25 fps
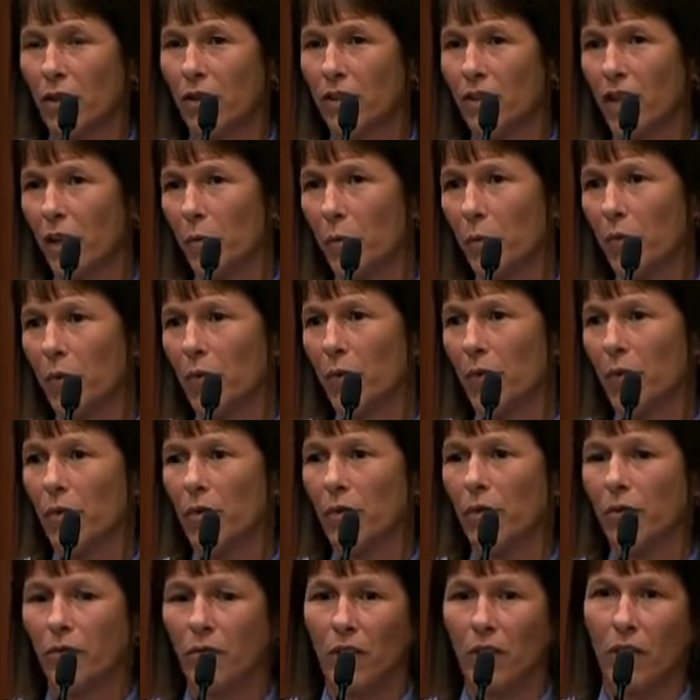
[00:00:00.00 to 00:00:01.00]

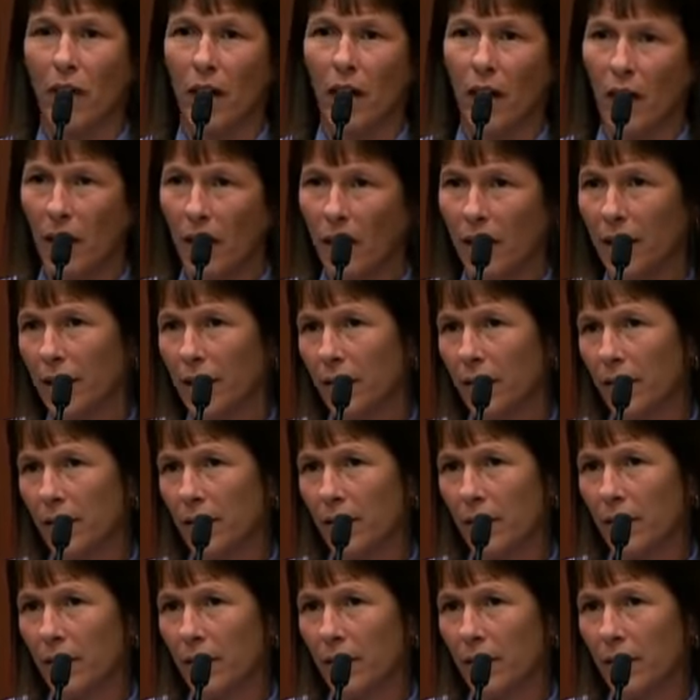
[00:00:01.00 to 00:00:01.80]
example, for I,